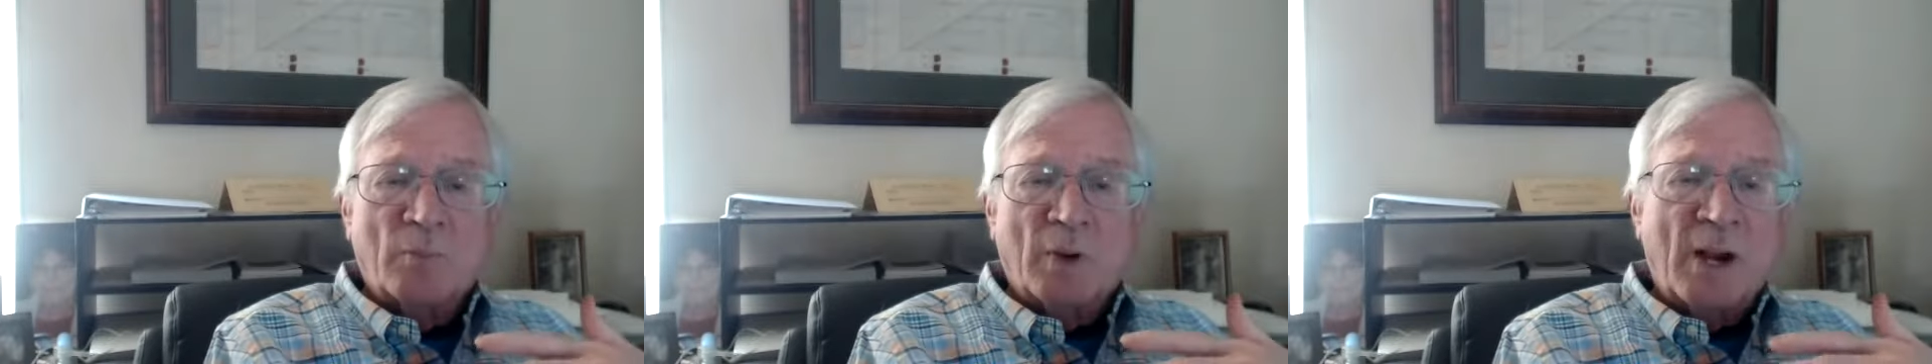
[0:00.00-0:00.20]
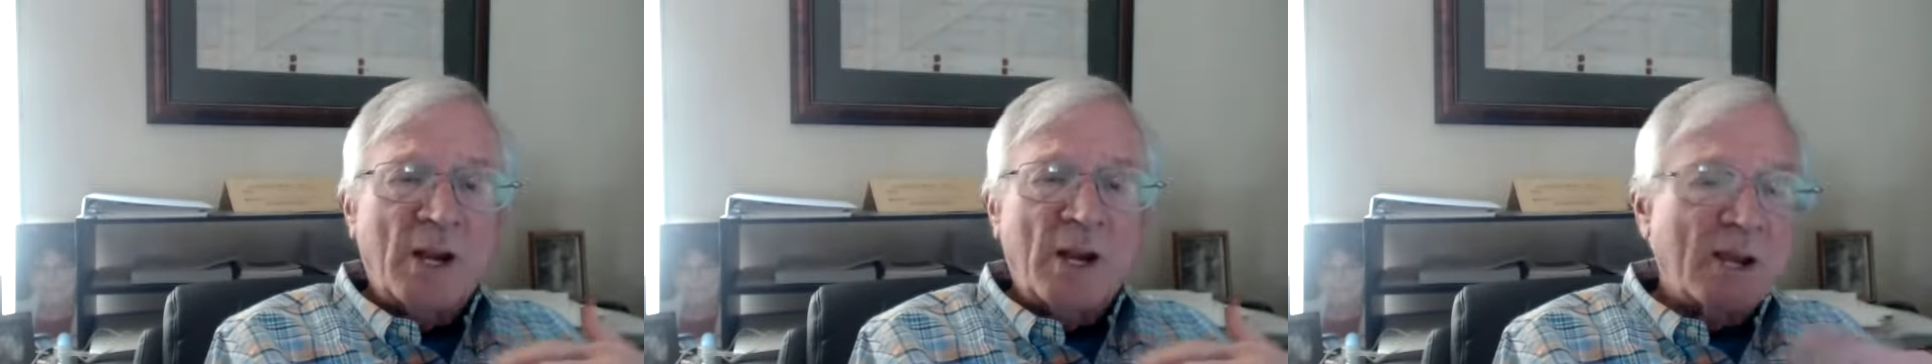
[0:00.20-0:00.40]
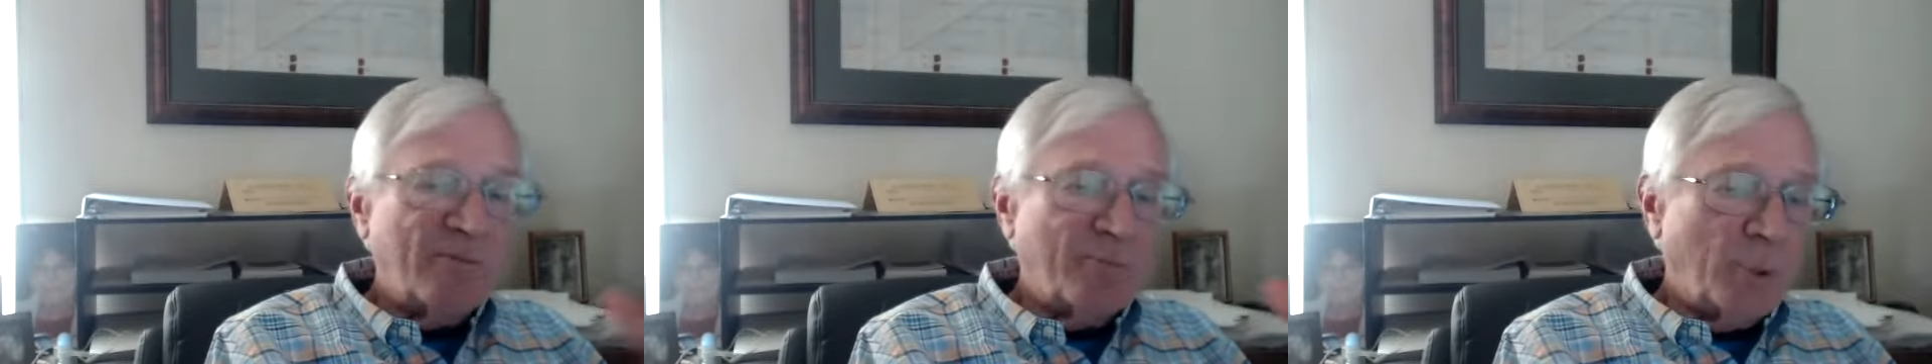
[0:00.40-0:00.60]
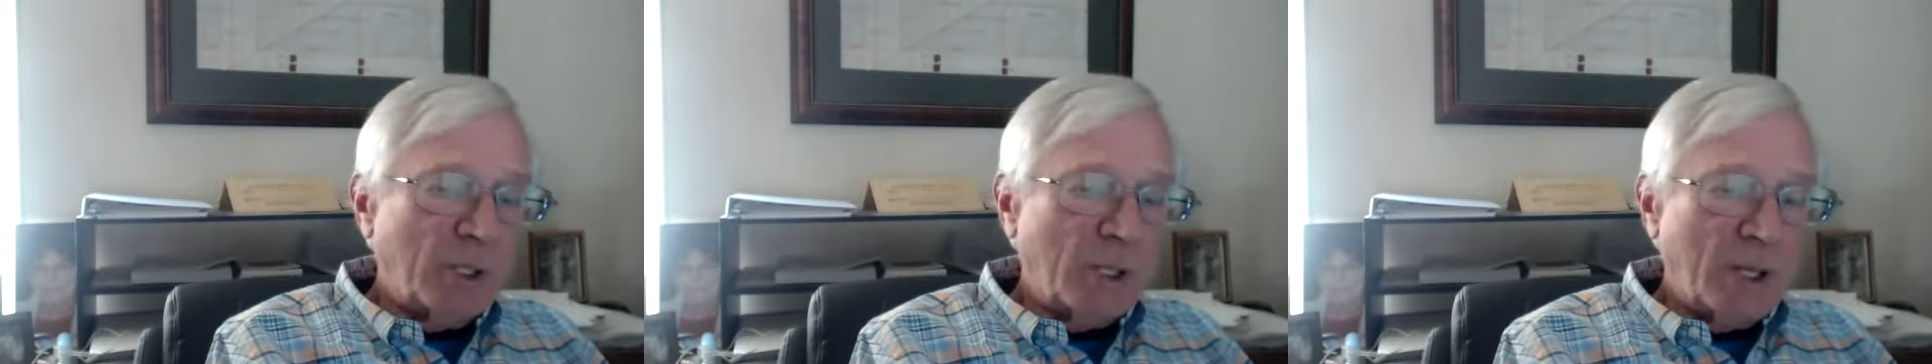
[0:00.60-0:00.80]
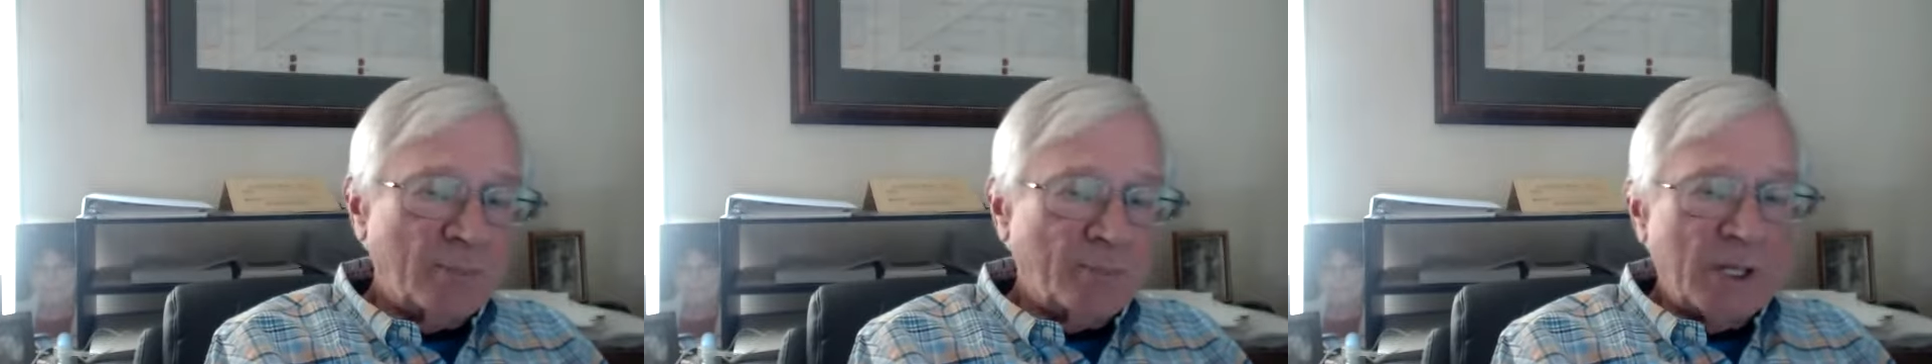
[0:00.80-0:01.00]
I've
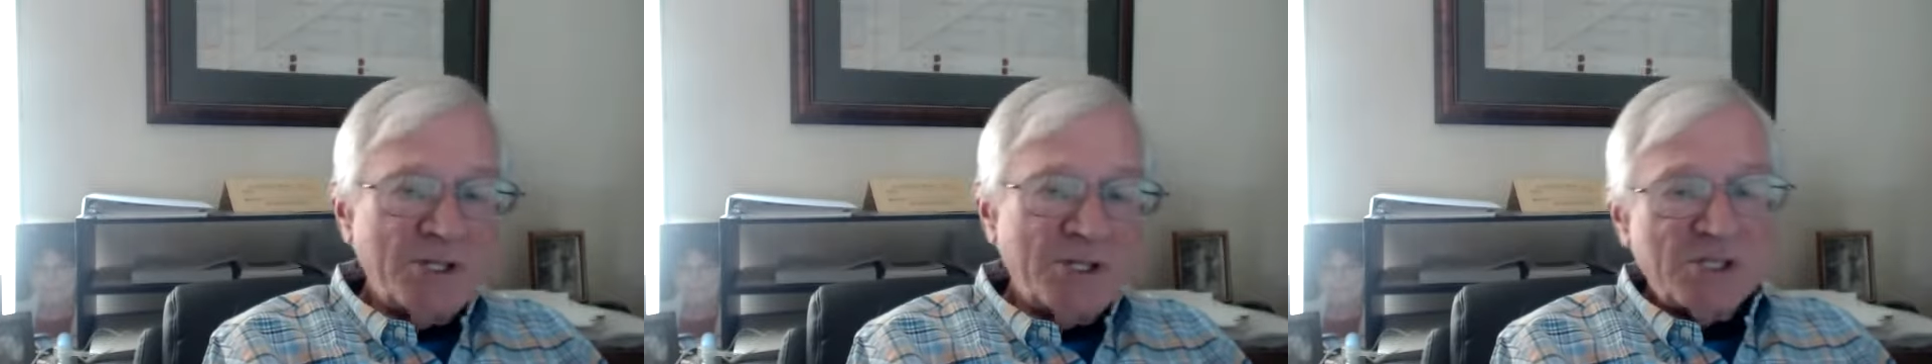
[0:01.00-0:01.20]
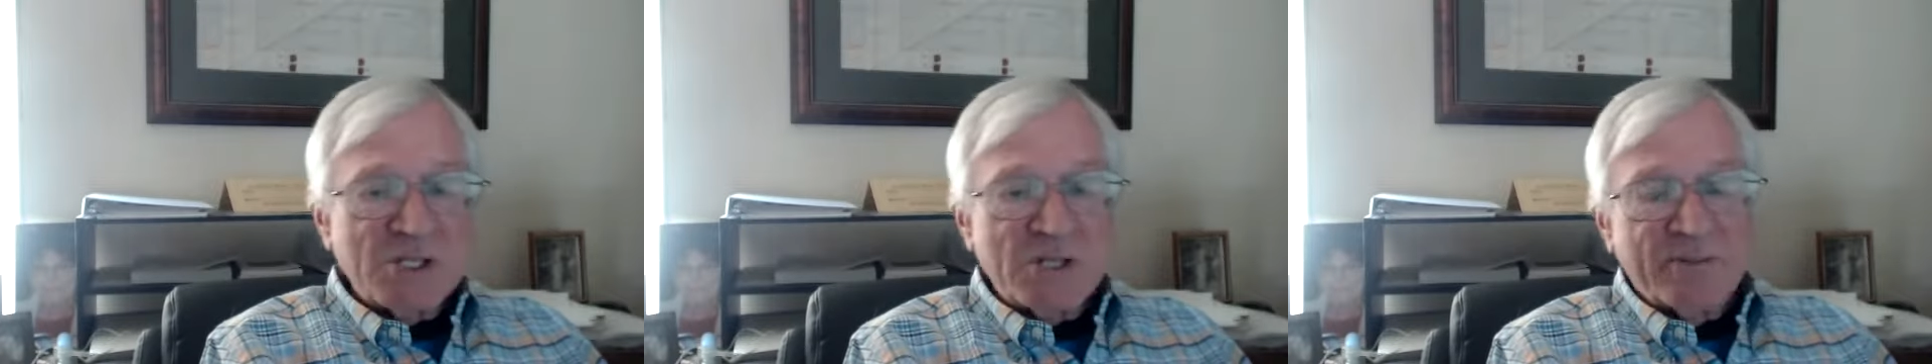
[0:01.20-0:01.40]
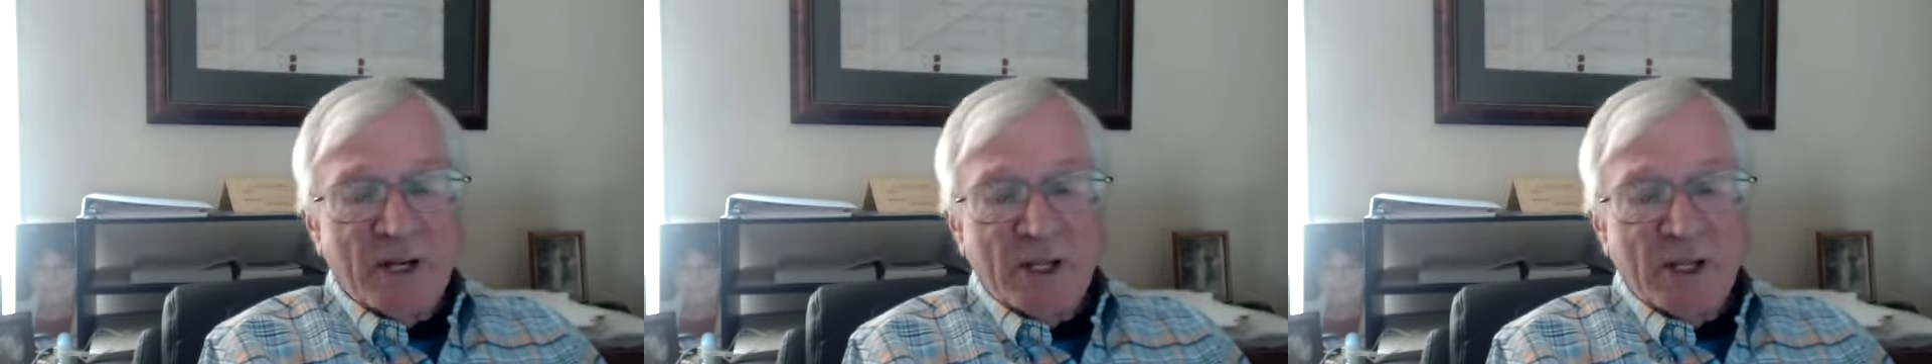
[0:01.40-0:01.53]
put on bunches of